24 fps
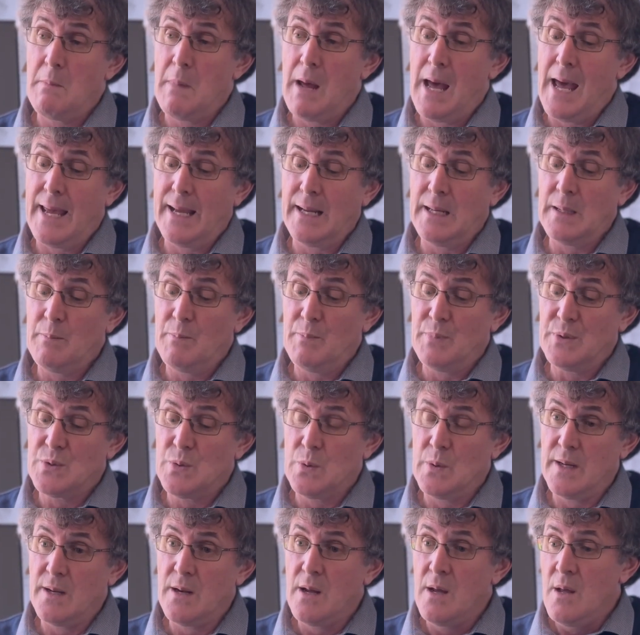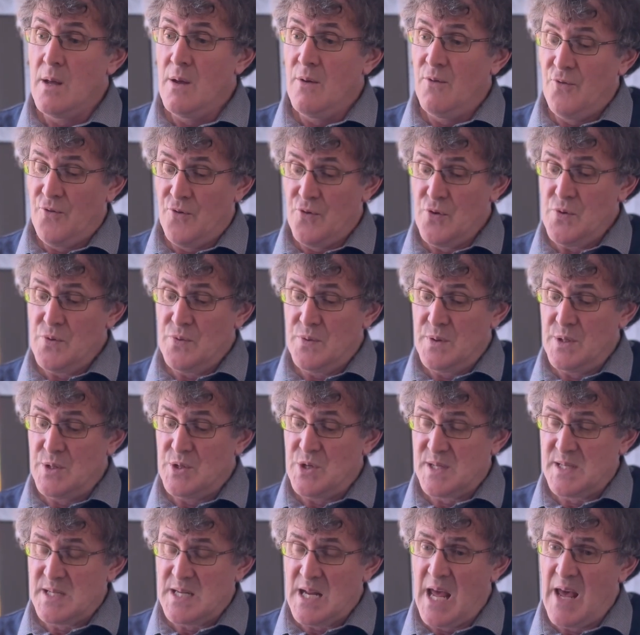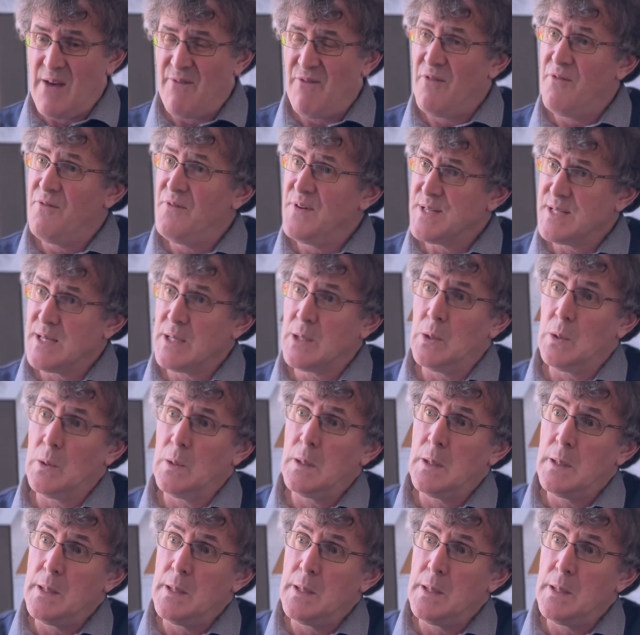made between fruit that just have physical